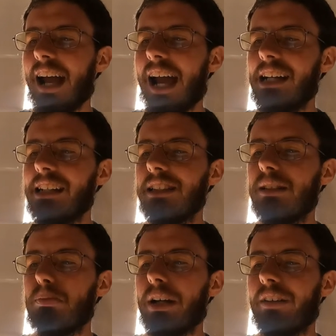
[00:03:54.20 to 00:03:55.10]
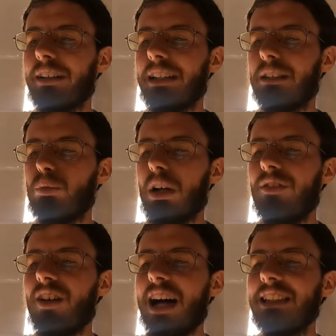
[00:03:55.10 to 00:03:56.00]
and his spirit is
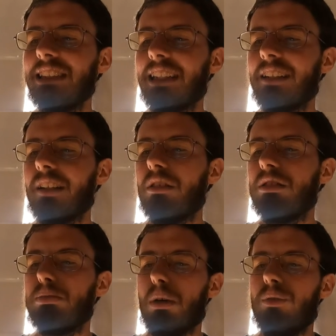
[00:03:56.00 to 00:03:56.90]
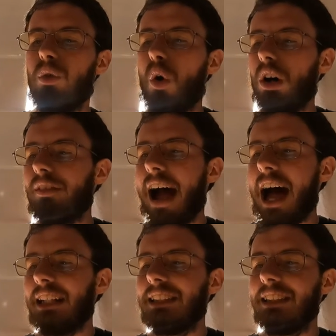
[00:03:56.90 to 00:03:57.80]
with us and goes before
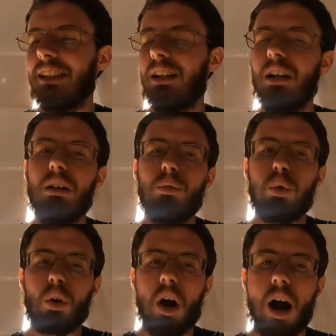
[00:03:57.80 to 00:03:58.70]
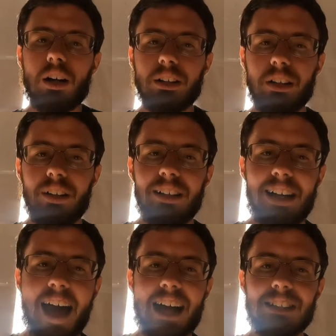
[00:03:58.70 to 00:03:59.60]
us for our
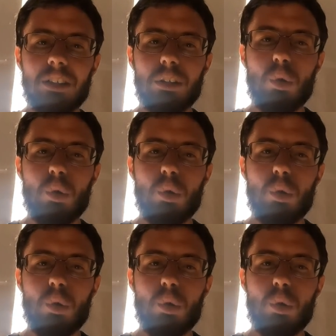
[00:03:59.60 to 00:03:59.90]
good as our